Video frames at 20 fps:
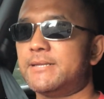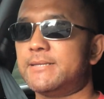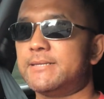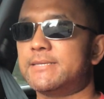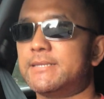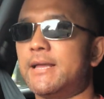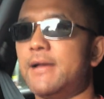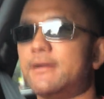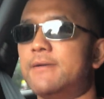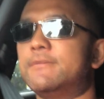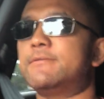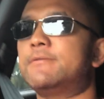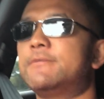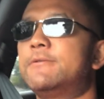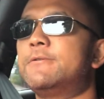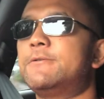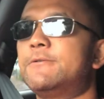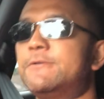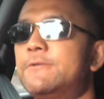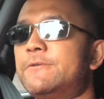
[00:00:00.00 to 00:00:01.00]
So
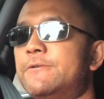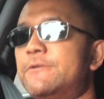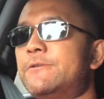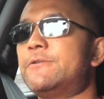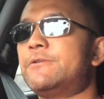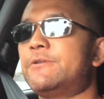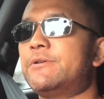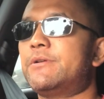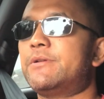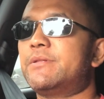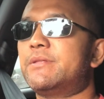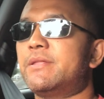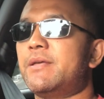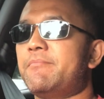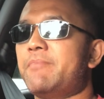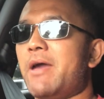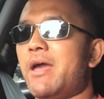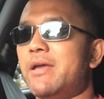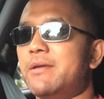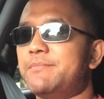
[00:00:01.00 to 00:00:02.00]
they're
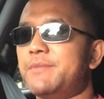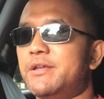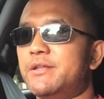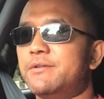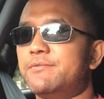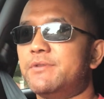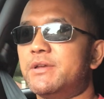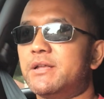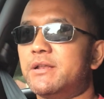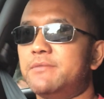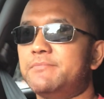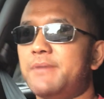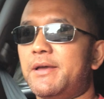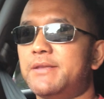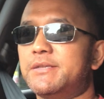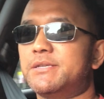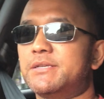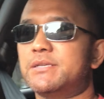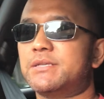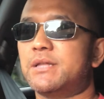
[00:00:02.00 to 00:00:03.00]
paying me on a weekly
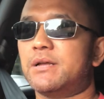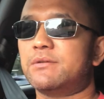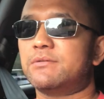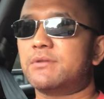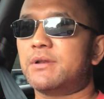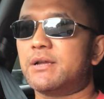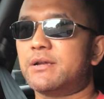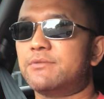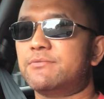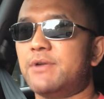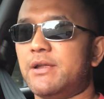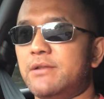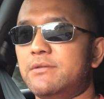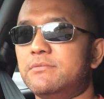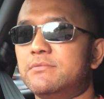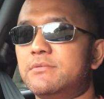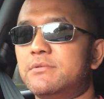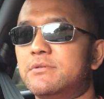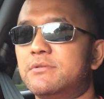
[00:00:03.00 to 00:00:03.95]
basis. That look like a rent.